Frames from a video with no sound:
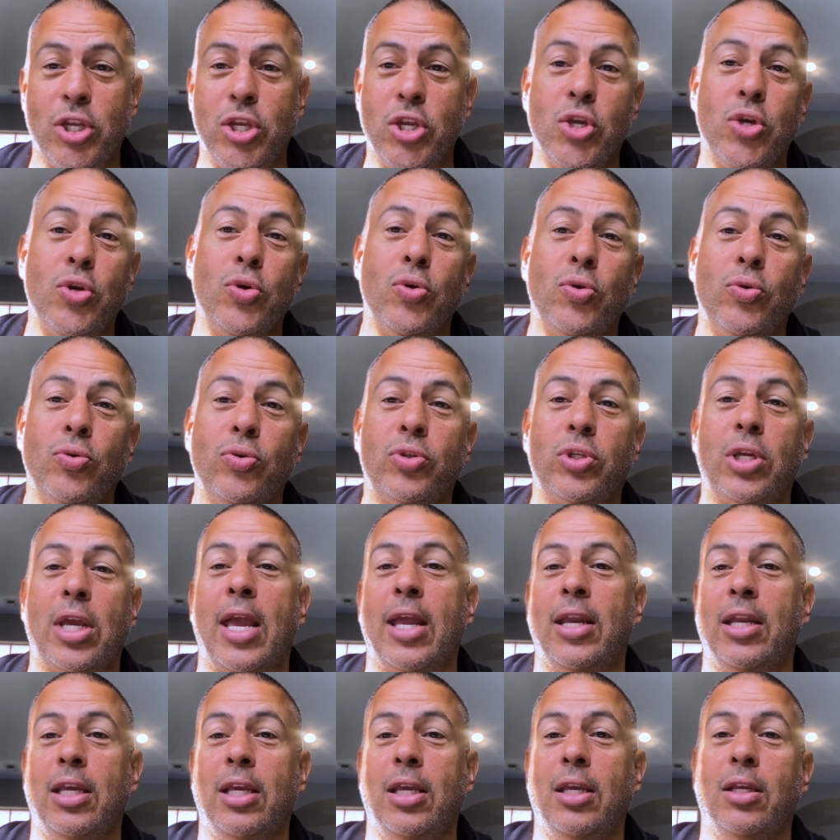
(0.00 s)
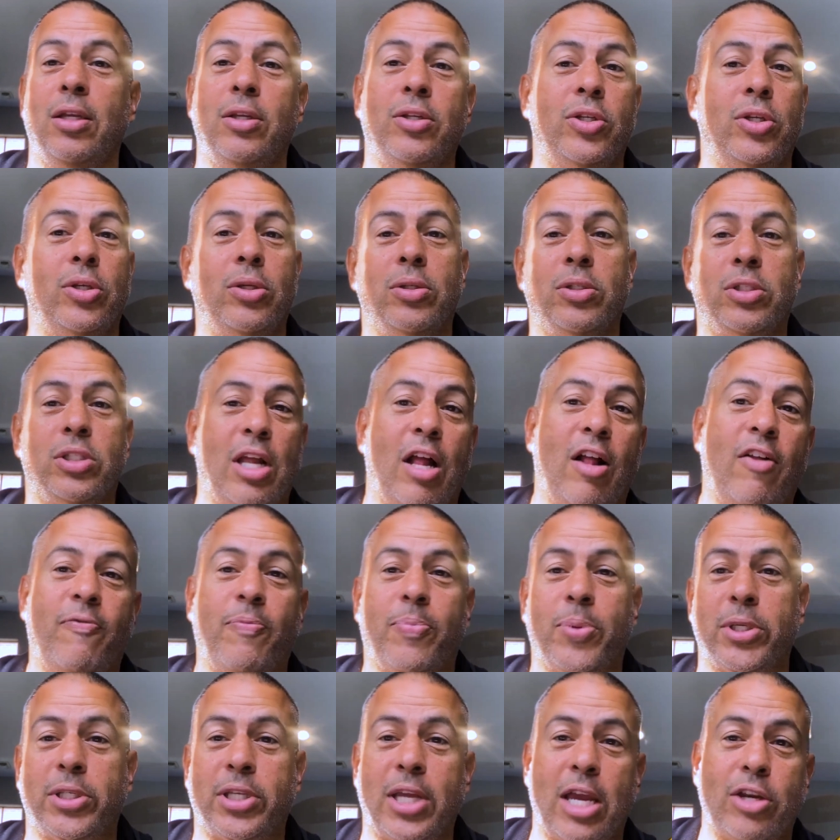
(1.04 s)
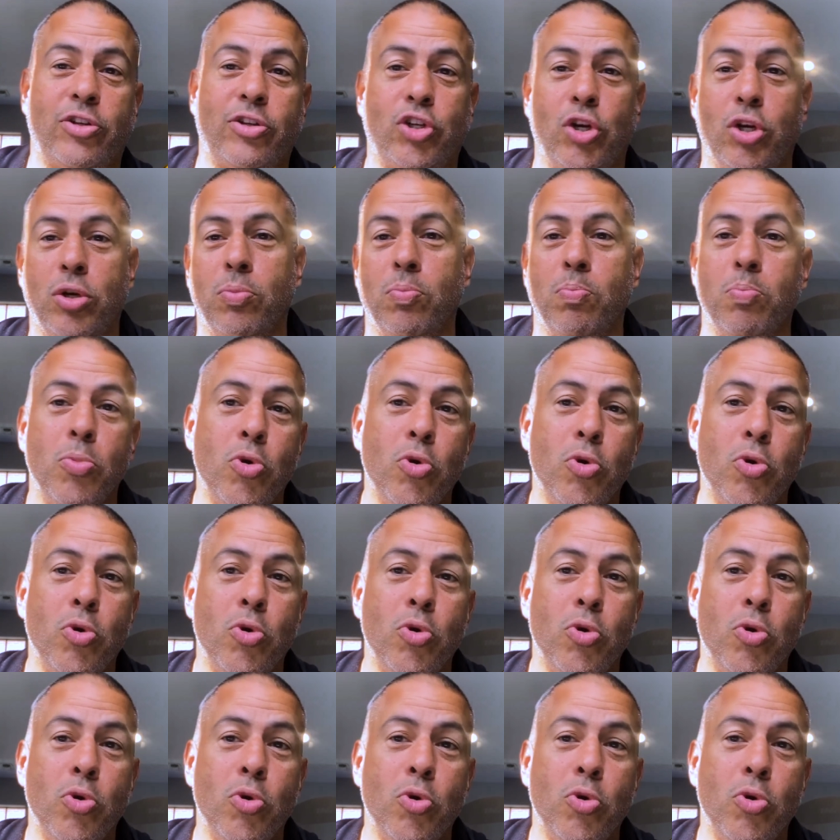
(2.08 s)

use any self-protection